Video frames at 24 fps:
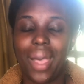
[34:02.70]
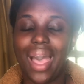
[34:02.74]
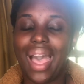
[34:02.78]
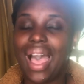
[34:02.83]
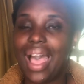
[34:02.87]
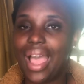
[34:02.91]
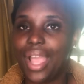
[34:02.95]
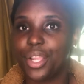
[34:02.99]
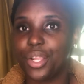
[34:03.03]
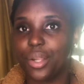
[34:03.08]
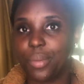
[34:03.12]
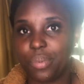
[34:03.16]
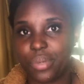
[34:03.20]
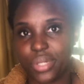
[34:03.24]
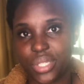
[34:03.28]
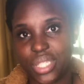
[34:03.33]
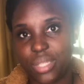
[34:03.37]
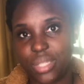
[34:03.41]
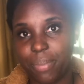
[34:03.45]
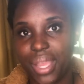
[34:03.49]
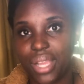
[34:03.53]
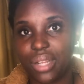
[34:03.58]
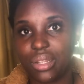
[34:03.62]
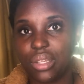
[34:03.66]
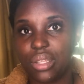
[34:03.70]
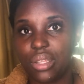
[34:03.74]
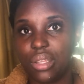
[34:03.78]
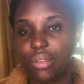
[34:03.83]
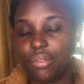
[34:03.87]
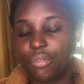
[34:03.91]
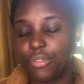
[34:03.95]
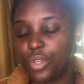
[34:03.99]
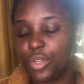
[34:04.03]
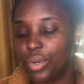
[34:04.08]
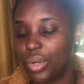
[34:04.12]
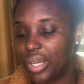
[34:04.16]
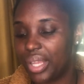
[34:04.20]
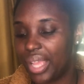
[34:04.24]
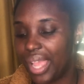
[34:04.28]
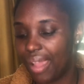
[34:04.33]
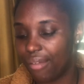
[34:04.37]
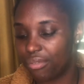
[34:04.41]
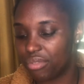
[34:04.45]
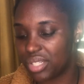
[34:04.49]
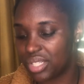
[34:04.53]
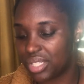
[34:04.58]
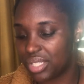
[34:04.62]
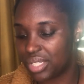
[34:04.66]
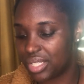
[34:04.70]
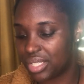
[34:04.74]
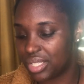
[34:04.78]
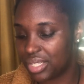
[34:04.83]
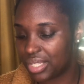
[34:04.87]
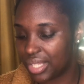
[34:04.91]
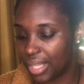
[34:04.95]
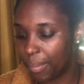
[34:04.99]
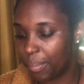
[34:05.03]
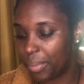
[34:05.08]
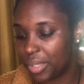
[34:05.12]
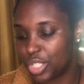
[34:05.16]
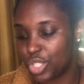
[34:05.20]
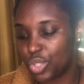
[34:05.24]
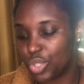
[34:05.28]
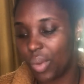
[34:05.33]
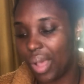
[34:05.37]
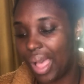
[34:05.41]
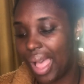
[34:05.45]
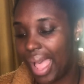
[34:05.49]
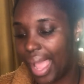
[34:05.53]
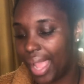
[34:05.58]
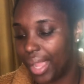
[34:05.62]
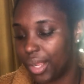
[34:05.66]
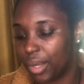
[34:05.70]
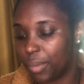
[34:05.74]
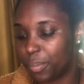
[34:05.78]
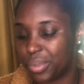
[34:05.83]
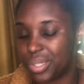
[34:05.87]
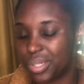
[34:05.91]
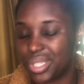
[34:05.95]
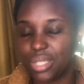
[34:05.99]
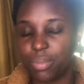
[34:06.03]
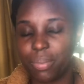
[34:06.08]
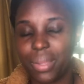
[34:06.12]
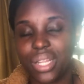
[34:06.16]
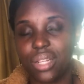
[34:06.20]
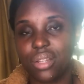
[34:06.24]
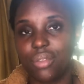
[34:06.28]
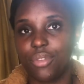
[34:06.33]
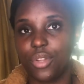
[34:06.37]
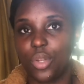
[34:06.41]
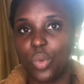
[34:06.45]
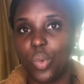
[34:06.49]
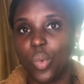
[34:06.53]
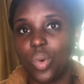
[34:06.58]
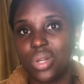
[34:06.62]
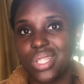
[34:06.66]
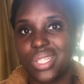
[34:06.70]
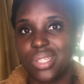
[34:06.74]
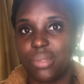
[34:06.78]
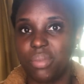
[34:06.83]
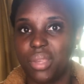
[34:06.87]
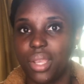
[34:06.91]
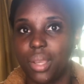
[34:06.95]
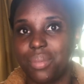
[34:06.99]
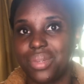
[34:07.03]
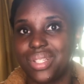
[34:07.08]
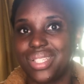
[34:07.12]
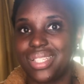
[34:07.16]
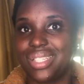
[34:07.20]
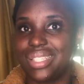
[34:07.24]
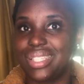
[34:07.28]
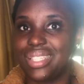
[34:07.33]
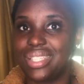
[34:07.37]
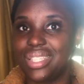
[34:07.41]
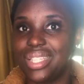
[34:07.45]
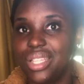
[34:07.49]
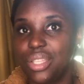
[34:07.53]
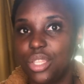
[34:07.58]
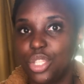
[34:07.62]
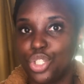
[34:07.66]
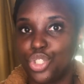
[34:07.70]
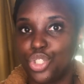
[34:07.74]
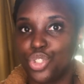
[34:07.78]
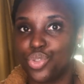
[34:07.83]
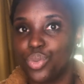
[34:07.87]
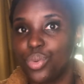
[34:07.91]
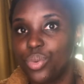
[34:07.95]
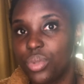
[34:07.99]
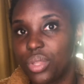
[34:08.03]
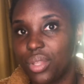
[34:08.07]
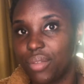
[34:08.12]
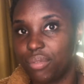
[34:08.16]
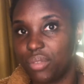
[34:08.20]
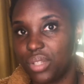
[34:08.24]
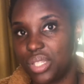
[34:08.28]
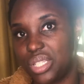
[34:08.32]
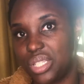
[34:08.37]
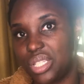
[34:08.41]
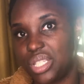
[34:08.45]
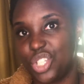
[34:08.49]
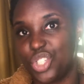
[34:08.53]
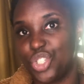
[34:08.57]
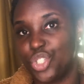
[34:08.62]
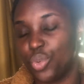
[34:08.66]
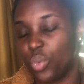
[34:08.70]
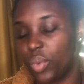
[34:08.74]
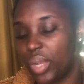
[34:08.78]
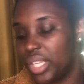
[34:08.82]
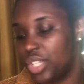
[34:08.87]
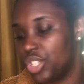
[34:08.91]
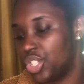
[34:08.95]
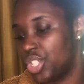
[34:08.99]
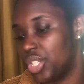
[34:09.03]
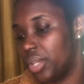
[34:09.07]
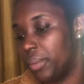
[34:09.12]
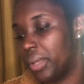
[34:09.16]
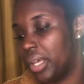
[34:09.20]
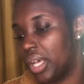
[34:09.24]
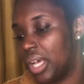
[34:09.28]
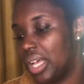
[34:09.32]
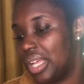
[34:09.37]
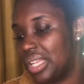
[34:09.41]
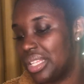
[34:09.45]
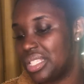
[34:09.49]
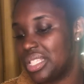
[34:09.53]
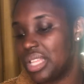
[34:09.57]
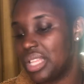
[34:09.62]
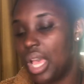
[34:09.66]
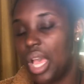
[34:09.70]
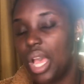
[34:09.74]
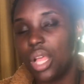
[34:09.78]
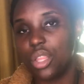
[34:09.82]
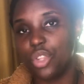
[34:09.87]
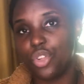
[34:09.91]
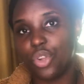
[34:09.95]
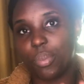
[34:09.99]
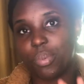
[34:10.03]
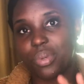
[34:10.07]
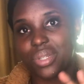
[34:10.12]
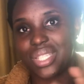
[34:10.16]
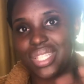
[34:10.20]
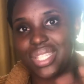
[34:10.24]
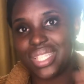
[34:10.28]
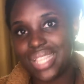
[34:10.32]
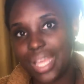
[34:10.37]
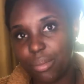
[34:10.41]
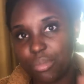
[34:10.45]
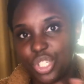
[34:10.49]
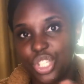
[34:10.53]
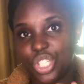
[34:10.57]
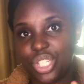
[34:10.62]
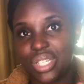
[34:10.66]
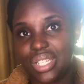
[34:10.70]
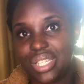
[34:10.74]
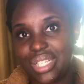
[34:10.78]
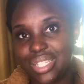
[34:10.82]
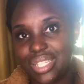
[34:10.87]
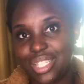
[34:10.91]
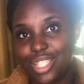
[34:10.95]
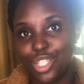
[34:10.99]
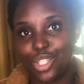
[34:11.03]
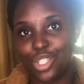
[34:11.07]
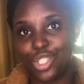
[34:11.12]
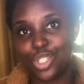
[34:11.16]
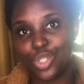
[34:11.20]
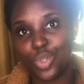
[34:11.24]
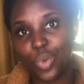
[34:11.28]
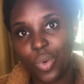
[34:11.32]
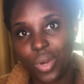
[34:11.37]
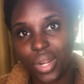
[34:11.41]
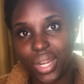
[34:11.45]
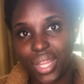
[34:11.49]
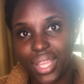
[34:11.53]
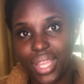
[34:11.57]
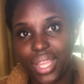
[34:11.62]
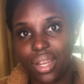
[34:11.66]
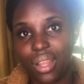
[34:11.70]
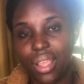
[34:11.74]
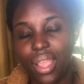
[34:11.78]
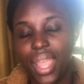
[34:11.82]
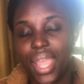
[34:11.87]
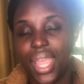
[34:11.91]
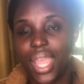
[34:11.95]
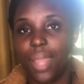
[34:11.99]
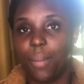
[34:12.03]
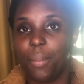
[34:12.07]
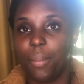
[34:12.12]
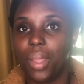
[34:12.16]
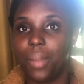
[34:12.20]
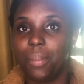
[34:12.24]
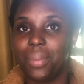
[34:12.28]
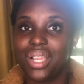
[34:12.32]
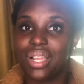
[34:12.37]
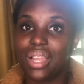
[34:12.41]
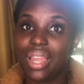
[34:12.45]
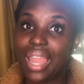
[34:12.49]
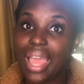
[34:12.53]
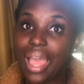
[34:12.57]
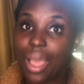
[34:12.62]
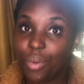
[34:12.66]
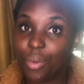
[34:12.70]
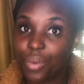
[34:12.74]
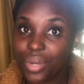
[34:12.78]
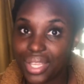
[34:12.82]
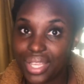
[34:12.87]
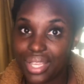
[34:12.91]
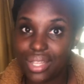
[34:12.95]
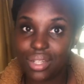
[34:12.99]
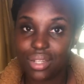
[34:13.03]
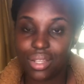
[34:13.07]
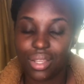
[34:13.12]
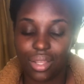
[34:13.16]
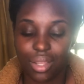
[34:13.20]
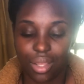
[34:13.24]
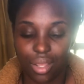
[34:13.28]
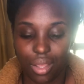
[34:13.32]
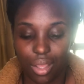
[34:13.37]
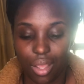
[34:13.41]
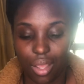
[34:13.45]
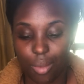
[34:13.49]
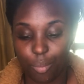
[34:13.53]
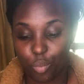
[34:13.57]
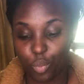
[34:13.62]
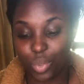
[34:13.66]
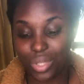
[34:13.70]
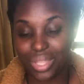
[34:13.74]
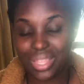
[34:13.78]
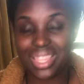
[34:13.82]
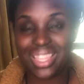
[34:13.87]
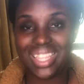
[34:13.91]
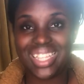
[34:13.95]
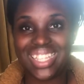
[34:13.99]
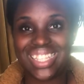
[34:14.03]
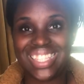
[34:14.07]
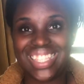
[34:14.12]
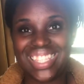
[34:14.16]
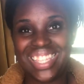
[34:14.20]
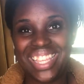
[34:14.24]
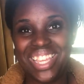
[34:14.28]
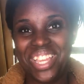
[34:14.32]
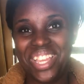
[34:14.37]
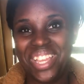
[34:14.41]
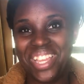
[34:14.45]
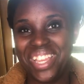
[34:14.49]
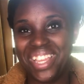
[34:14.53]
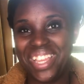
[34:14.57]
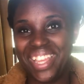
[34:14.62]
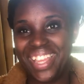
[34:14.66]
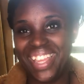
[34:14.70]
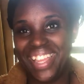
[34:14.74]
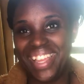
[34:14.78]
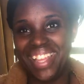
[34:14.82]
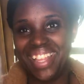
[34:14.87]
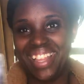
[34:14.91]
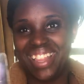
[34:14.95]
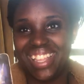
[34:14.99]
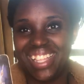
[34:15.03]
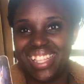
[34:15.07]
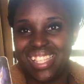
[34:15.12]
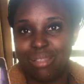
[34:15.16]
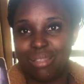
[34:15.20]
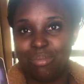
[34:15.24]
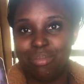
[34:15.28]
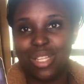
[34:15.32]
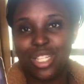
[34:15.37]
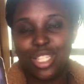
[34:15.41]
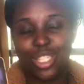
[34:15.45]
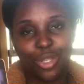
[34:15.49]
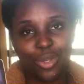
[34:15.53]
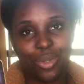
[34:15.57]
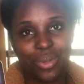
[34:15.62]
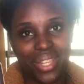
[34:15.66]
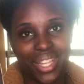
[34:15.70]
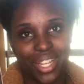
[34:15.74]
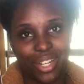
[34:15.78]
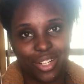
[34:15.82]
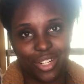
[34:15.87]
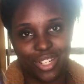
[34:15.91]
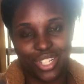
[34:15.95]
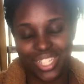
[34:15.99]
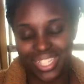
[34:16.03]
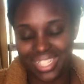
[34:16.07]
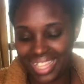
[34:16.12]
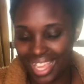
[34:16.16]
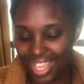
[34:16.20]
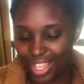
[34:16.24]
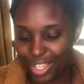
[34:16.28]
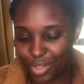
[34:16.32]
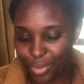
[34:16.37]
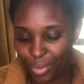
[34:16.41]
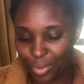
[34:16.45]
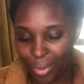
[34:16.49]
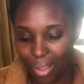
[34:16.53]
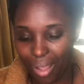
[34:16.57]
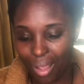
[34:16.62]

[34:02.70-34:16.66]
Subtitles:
higher perspective. You're going to have to step into a higher perspective in order to be able to see the truth of this situation, because your perception is distorted. It may be clouded with this mental energy that you